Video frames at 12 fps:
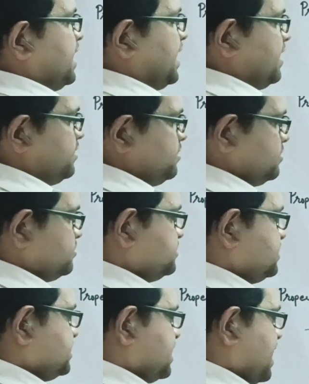and
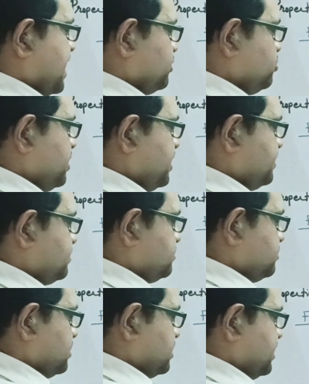the angular
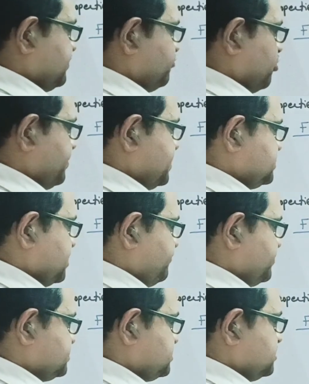
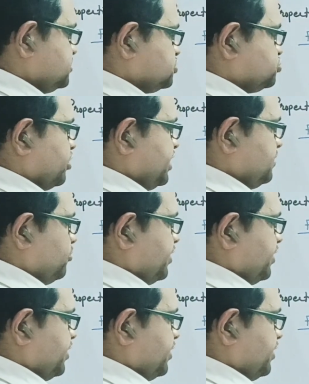deformation which the solid